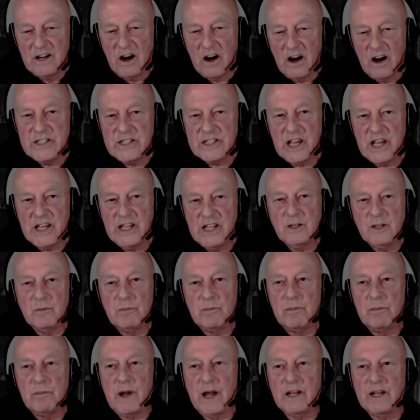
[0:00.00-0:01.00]
I take
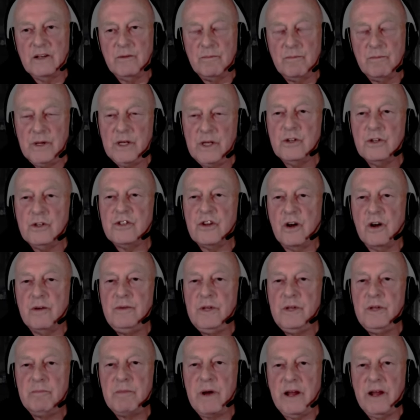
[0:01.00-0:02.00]
black because I'm
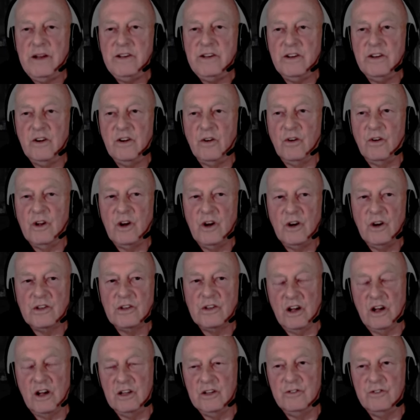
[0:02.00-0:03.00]
dependent on her
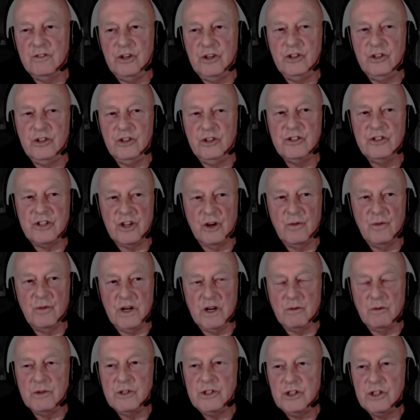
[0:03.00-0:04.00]
color vision. So when
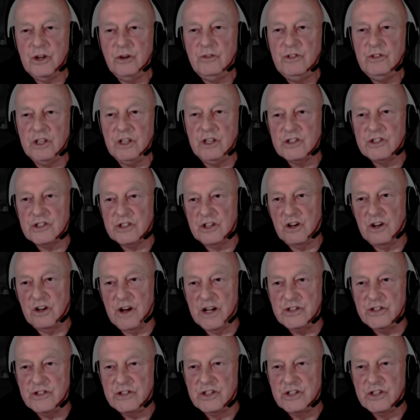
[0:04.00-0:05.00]
I was shooting
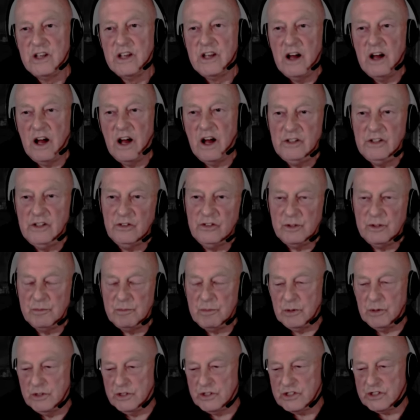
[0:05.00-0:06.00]
slides, I used to
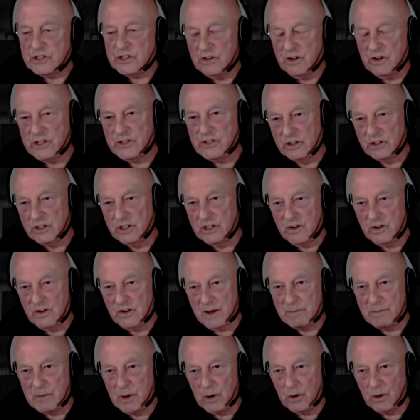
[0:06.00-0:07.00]
put the slides on a
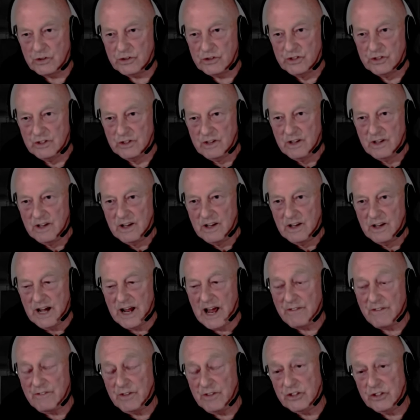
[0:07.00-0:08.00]
light box and
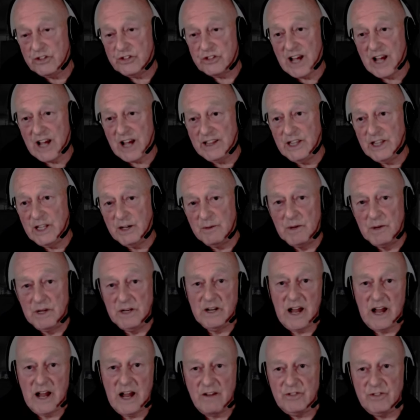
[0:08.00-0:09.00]
having scanned them
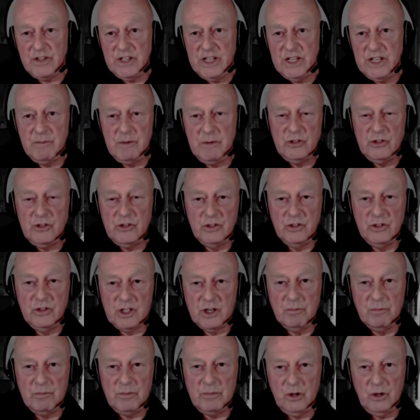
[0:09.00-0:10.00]
and have the image on the
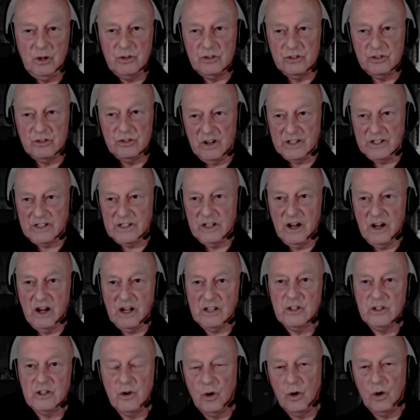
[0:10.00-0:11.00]
computer. And
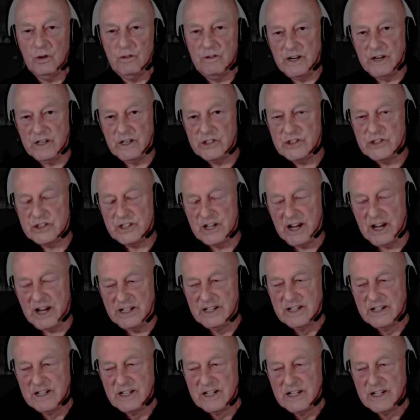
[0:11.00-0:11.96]
I'd call her in and say,